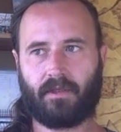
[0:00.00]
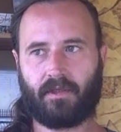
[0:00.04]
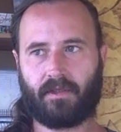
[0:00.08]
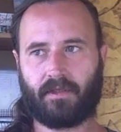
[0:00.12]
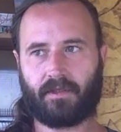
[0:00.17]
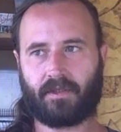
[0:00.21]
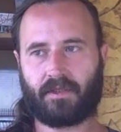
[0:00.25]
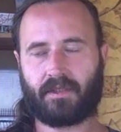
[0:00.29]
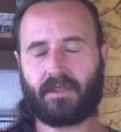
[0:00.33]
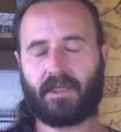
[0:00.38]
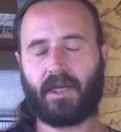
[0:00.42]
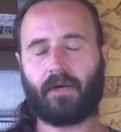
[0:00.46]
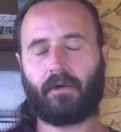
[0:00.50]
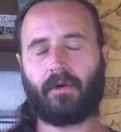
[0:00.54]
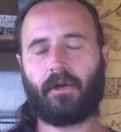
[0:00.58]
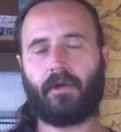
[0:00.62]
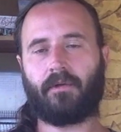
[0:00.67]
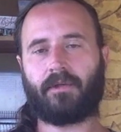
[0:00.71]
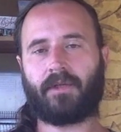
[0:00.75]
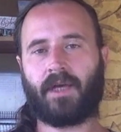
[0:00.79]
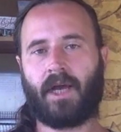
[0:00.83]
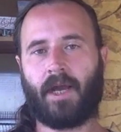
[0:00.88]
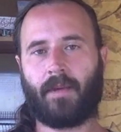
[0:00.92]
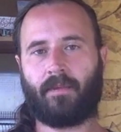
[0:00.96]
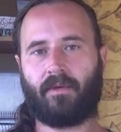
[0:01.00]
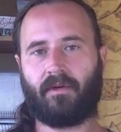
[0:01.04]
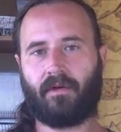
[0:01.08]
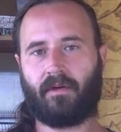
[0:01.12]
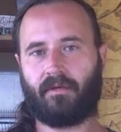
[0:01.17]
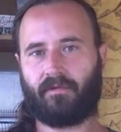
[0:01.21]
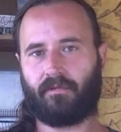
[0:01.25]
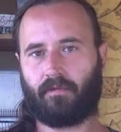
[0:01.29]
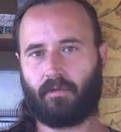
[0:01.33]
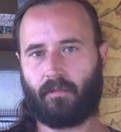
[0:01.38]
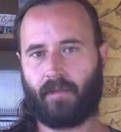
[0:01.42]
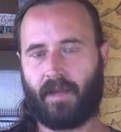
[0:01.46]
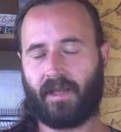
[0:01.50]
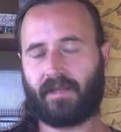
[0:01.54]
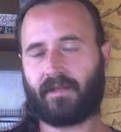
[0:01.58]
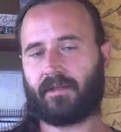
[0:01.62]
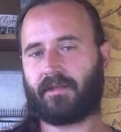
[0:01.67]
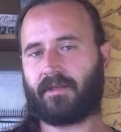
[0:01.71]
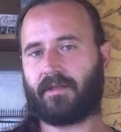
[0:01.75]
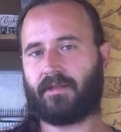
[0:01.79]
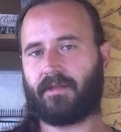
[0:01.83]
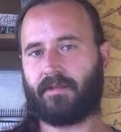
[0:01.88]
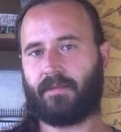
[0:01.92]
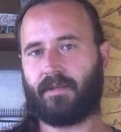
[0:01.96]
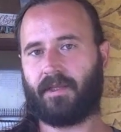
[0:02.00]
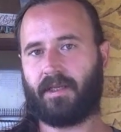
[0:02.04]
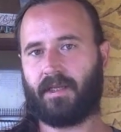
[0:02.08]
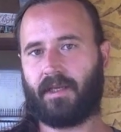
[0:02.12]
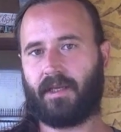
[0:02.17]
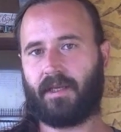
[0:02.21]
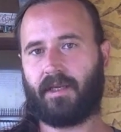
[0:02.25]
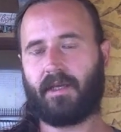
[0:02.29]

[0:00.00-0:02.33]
stereotype of romanticism in